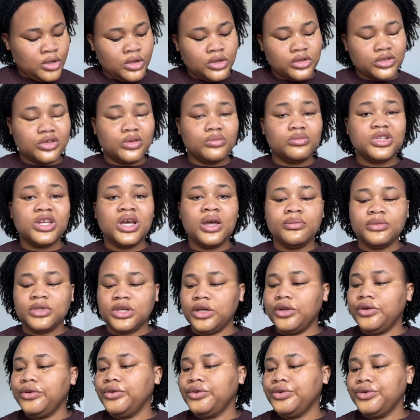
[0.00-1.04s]
sometimes I
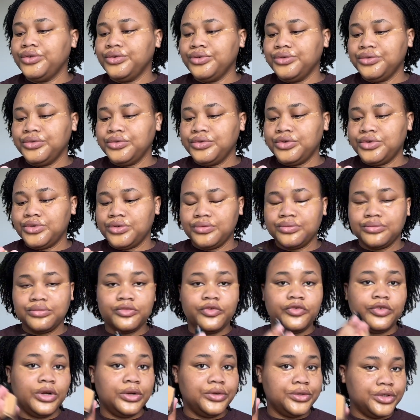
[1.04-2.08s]
don't use
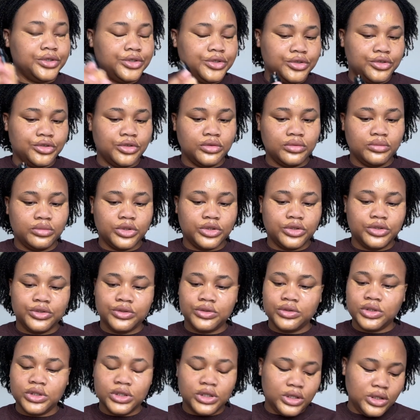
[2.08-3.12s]
foundation, but
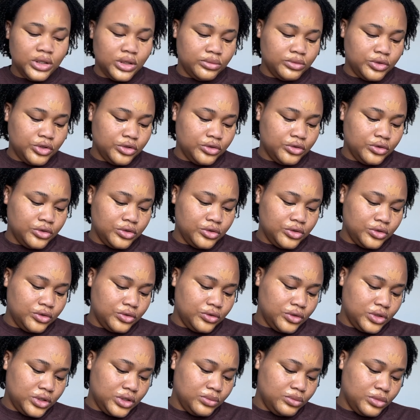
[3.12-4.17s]
today I'm just going to
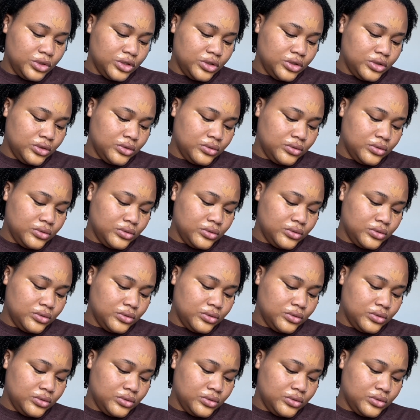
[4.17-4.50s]
use it.